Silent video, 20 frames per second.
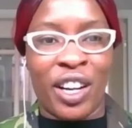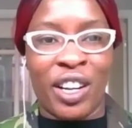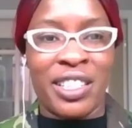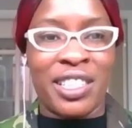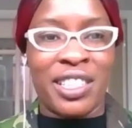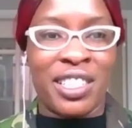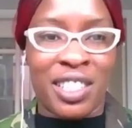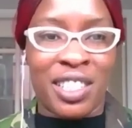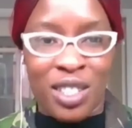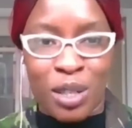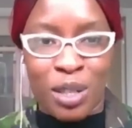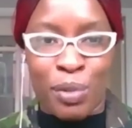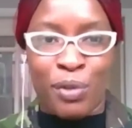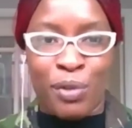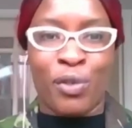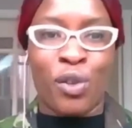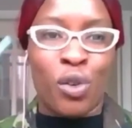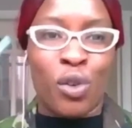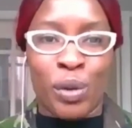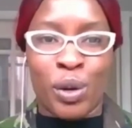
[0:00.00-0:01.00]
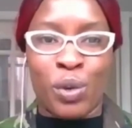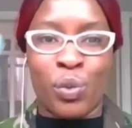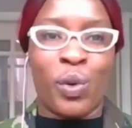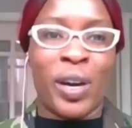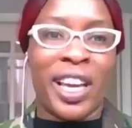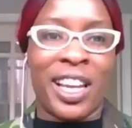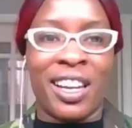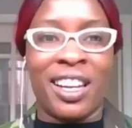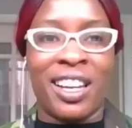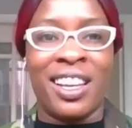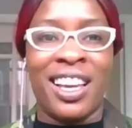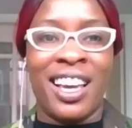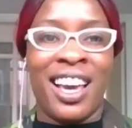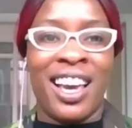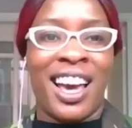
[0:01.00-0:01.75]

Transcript: I did this to perform and win.